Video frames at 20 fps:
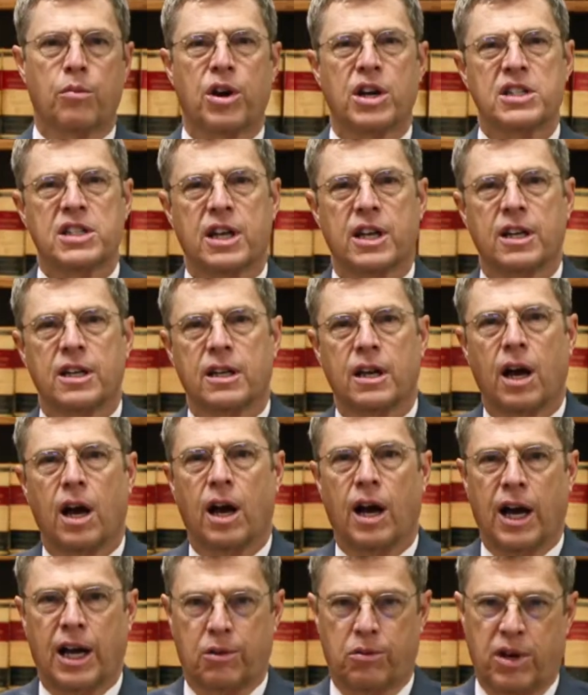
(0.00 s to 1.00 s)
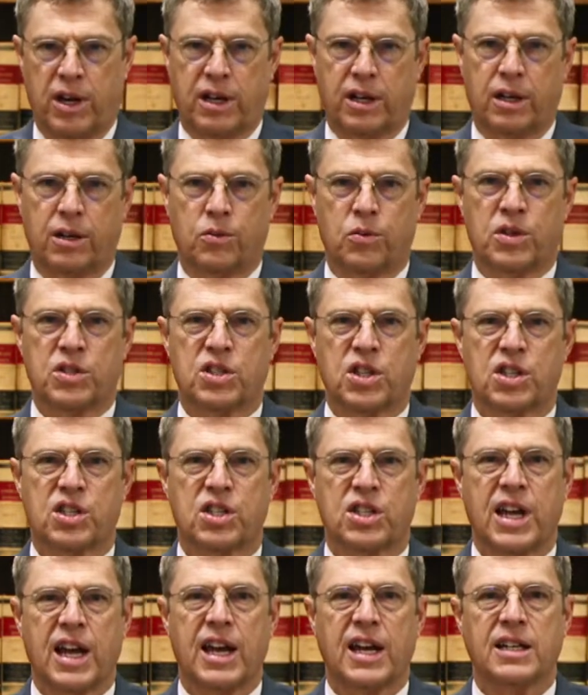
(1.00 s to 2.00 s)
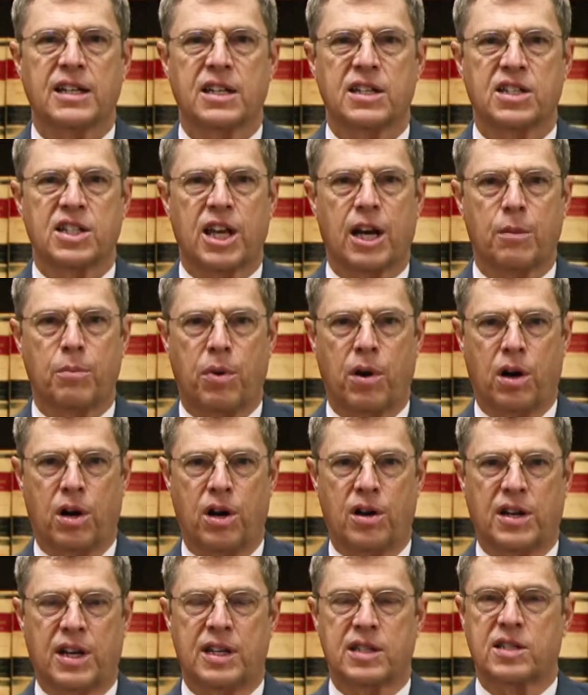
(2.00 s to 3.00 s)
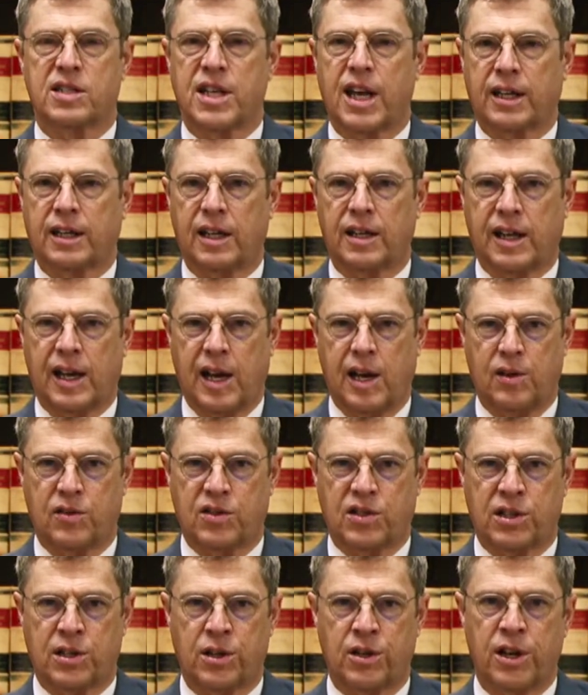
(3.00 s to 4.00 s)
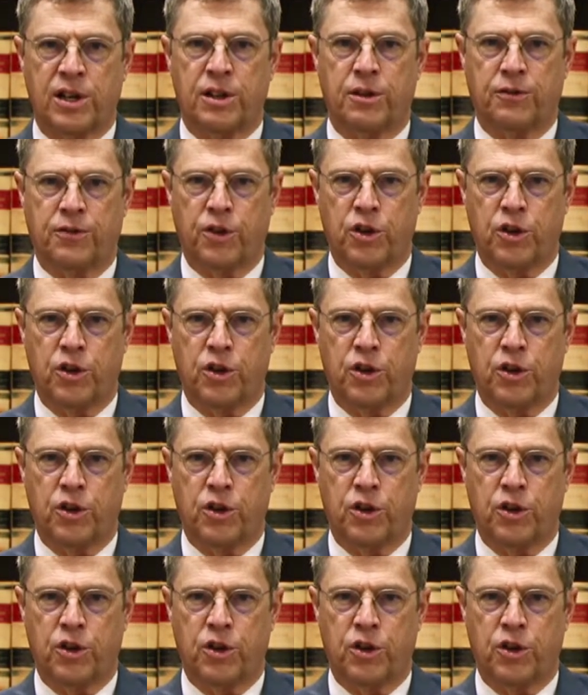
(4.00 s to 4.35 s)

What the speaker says: President Eyring was sustained and set apart as second counselor in the